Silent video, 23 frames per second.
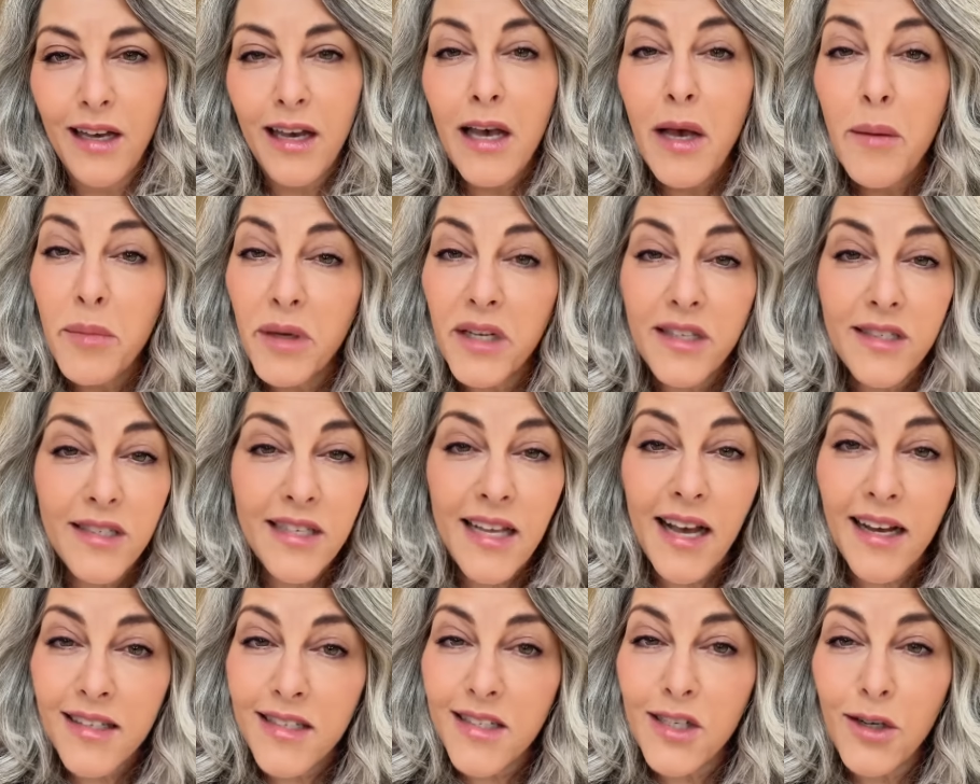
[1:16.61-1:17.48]
Because
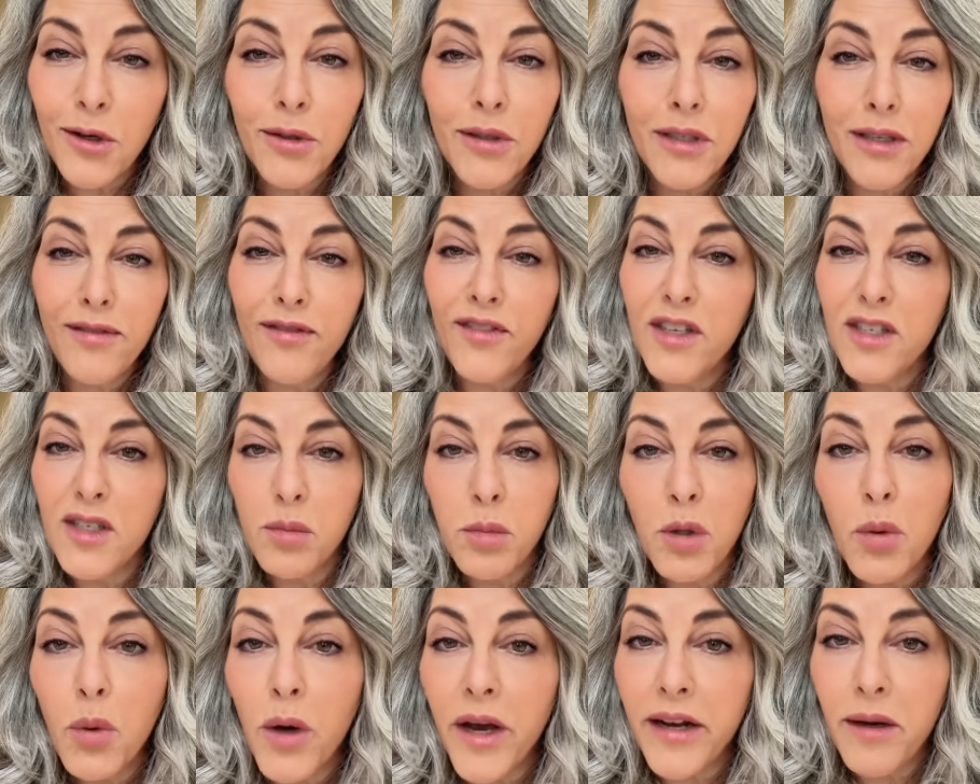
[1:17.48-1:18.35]
that's the only
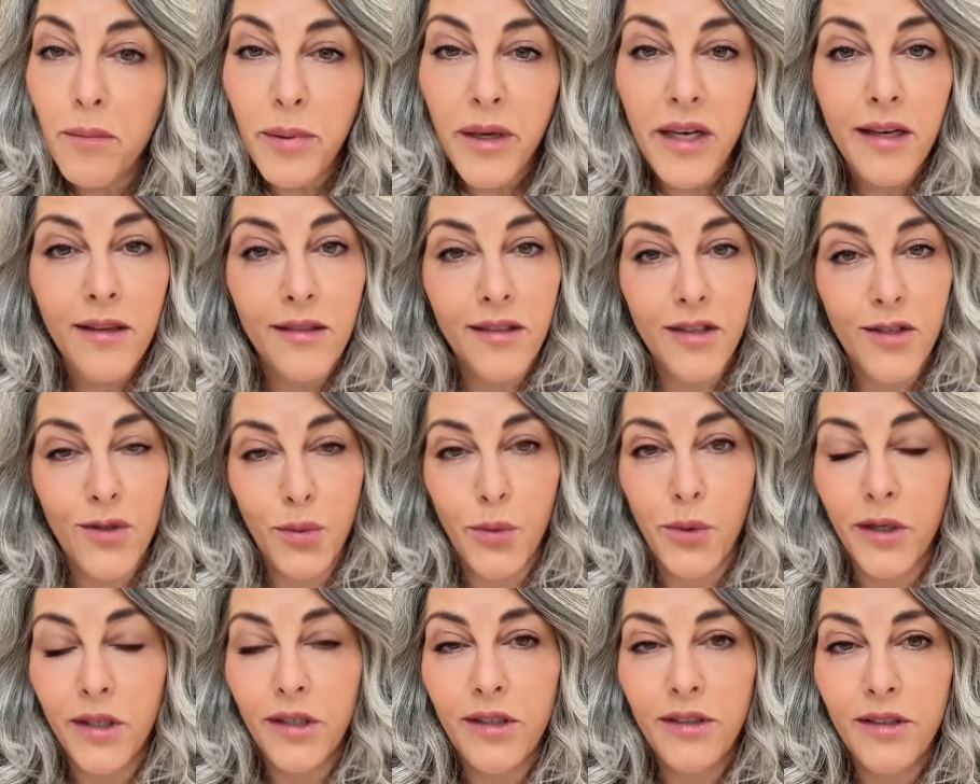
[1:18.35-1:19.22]
feasible way to be in this
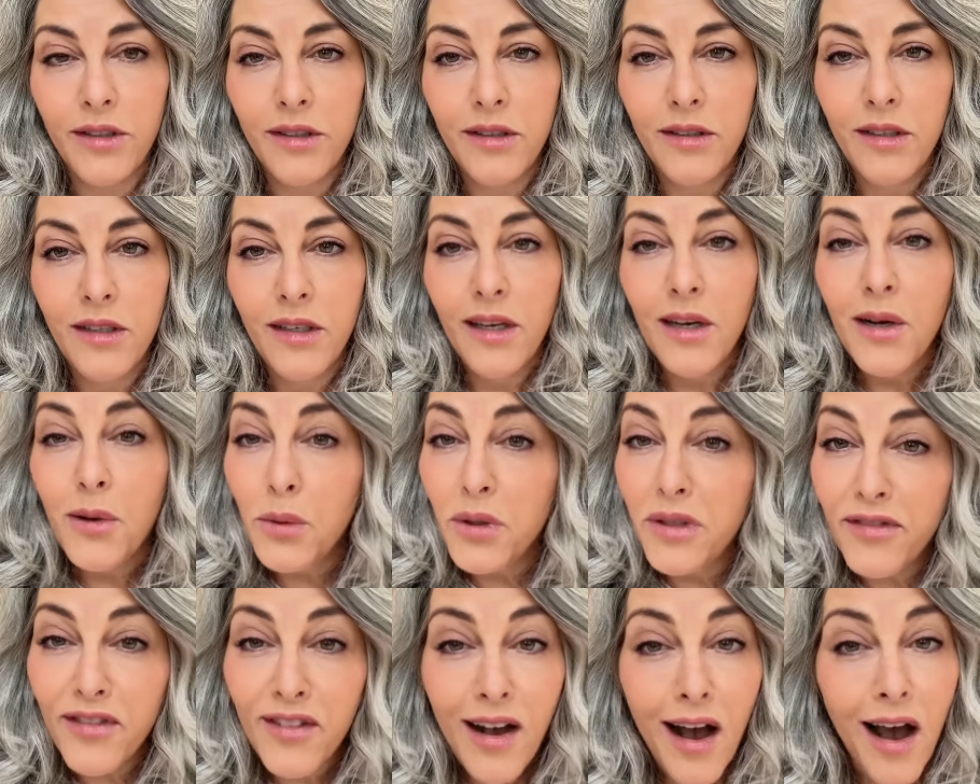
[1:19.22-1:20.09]
world.
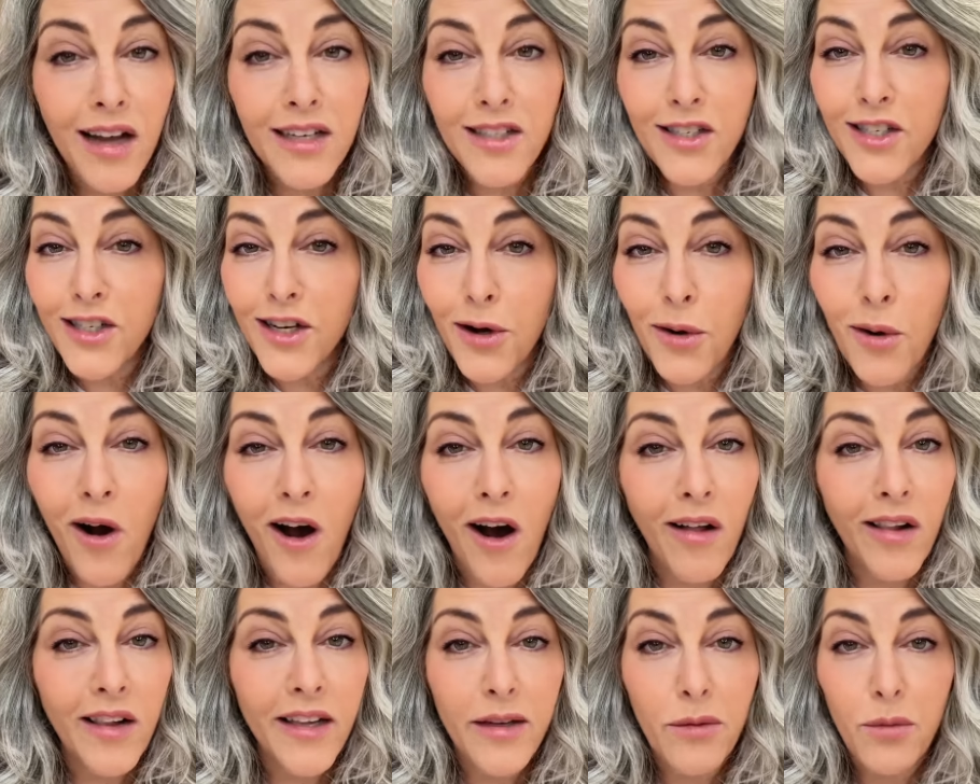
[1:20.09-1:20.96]
We've got to go
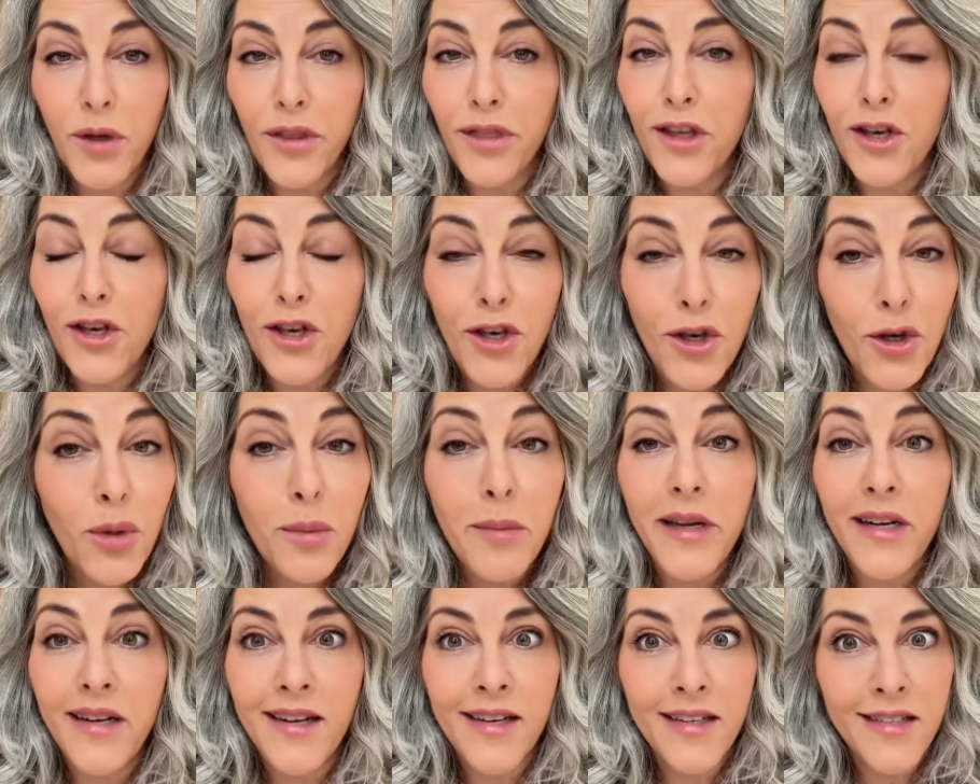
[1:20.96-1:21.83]
all in with the
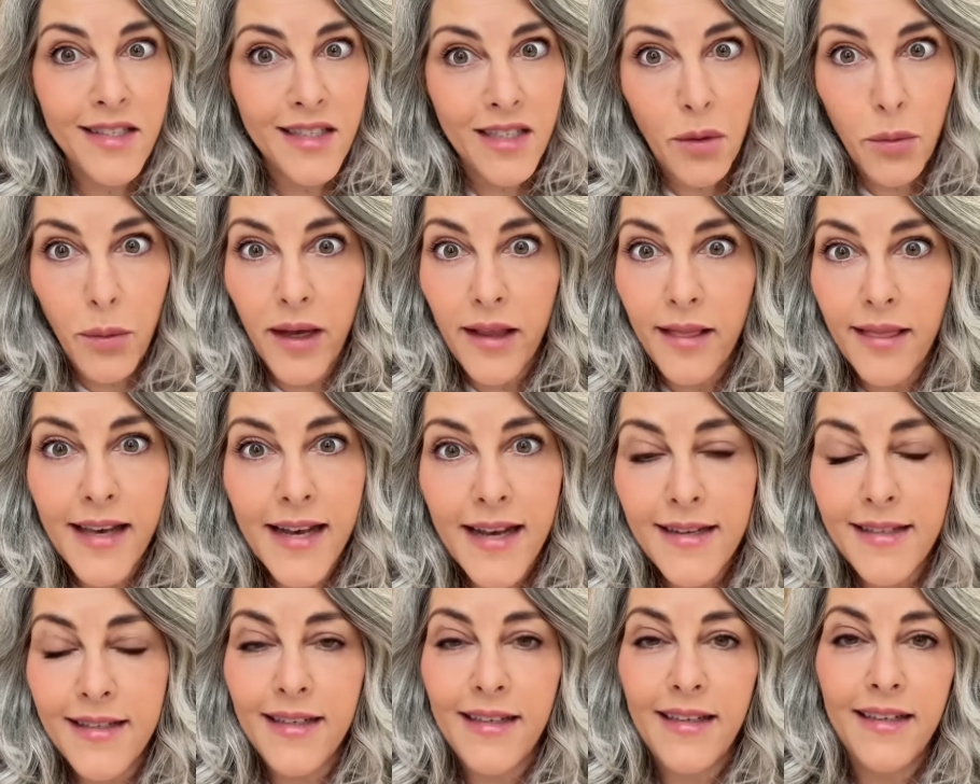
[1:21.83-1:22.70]
humanness that we
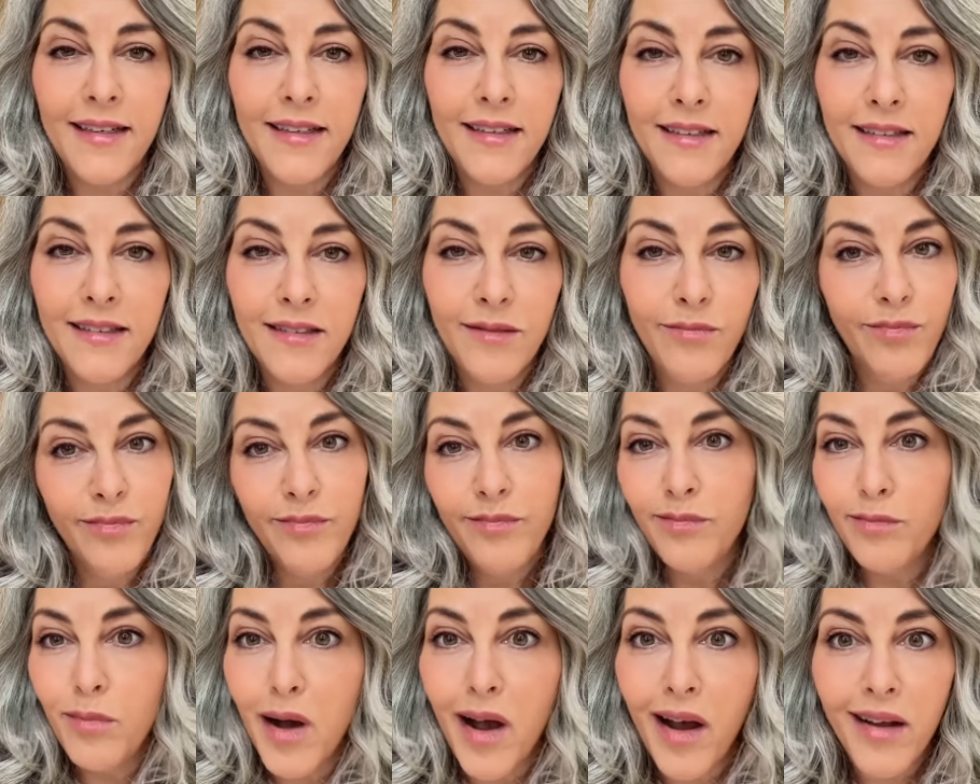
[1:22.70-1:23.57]
landed in.
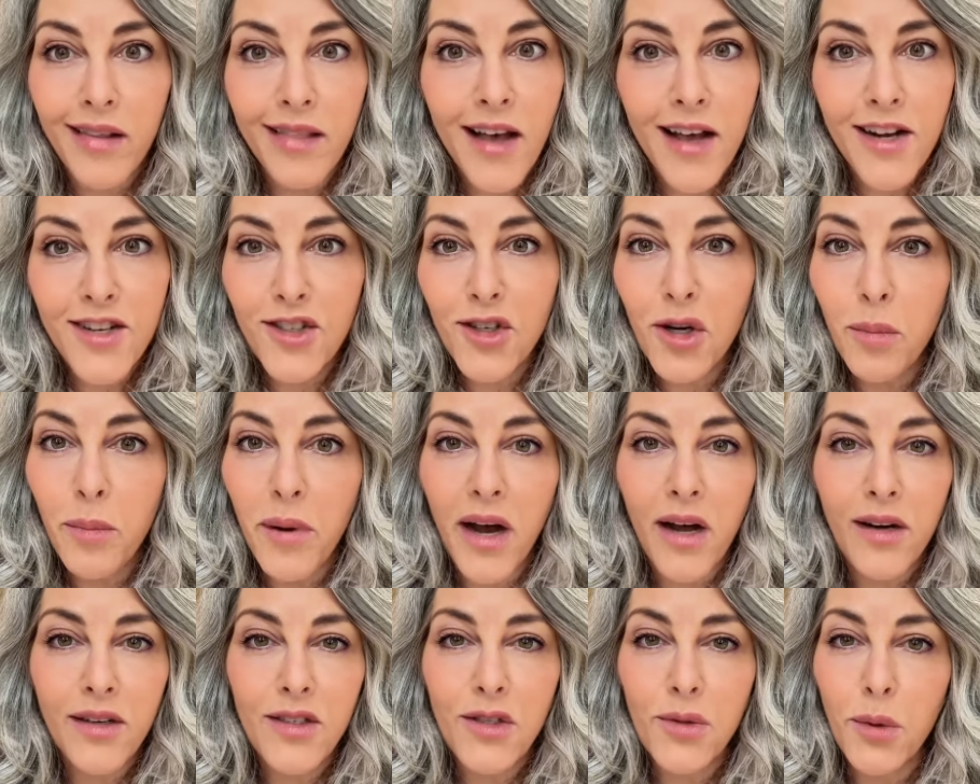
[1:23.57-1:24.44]
Biological
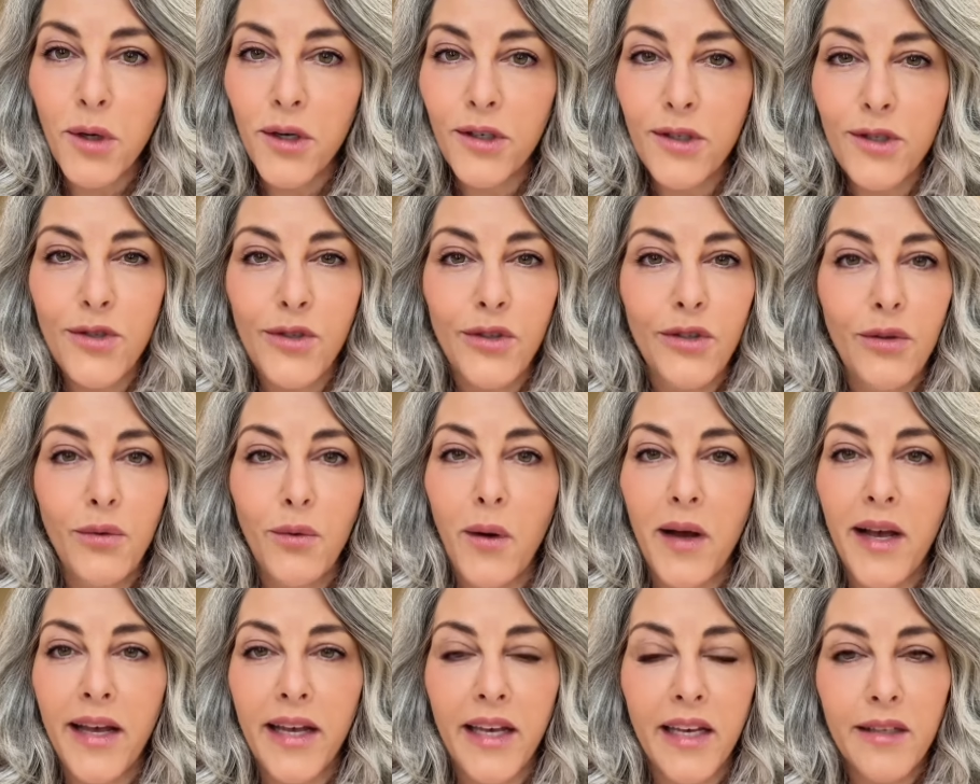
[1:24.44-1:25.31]
bodies work a certain
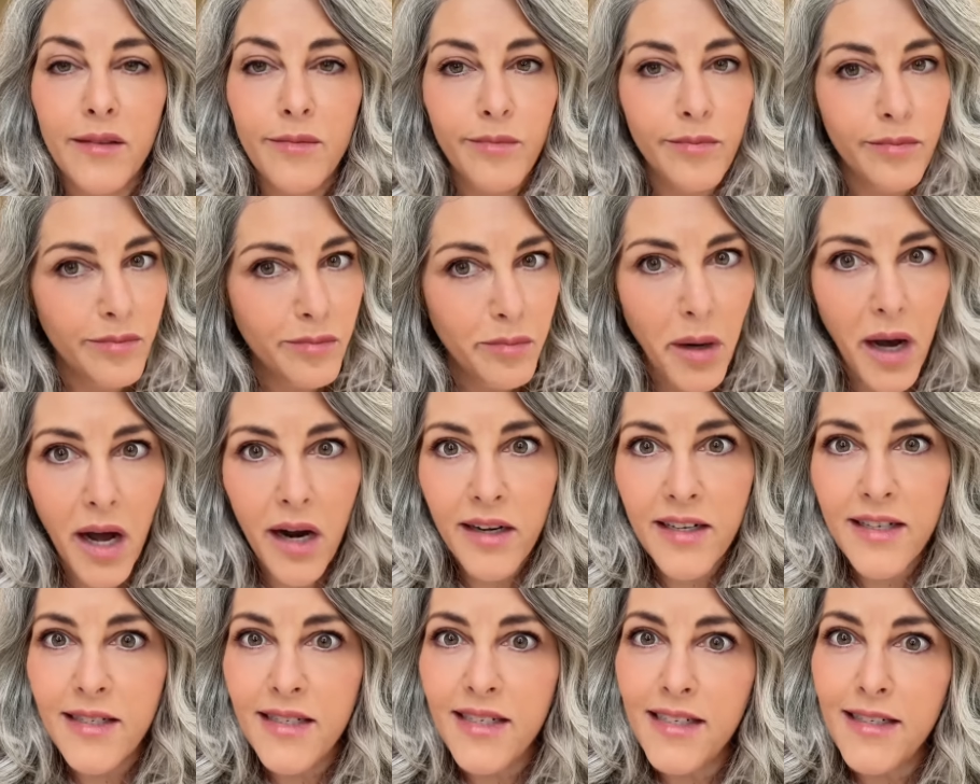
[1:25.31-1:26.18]
way.
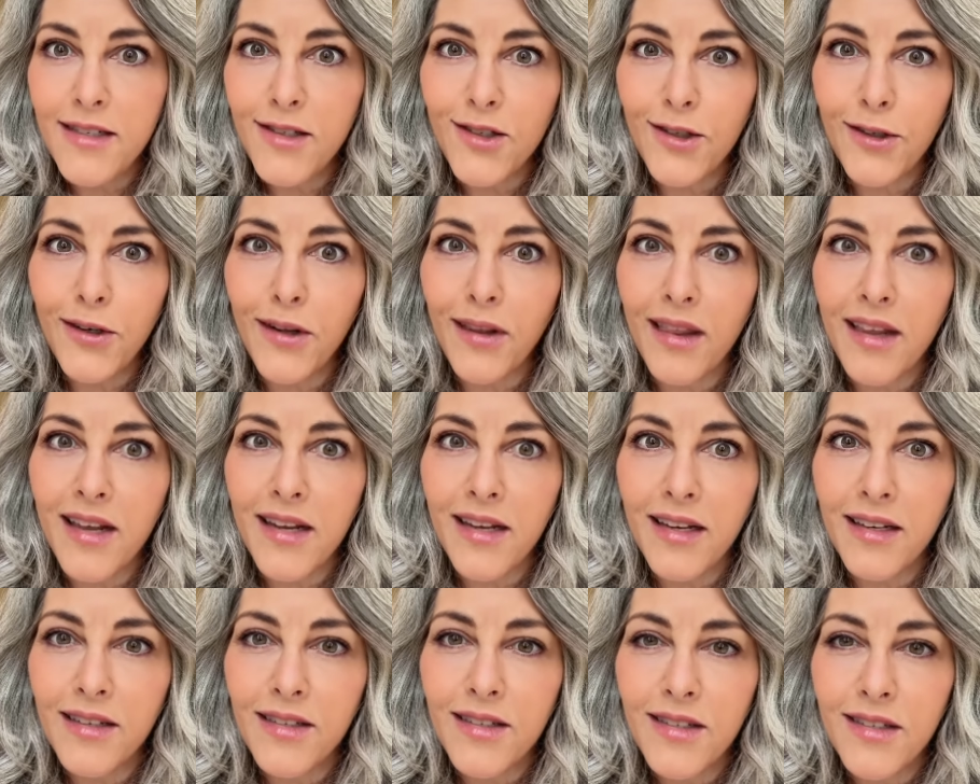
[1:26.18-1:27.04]
Bodies need certain
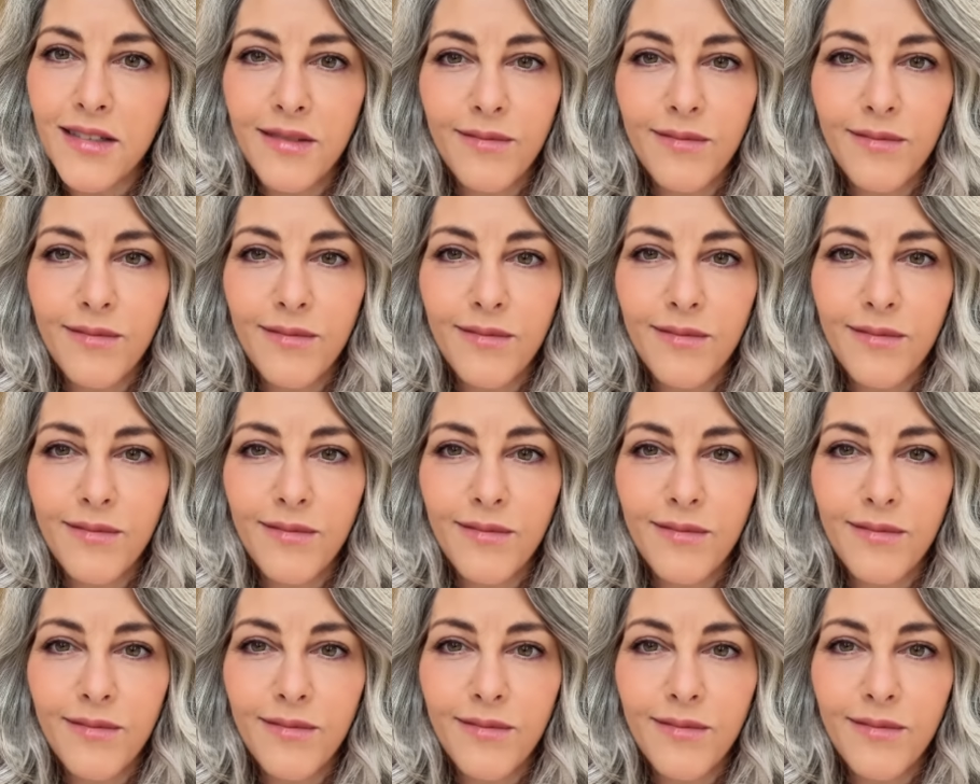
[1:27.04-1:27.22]
things.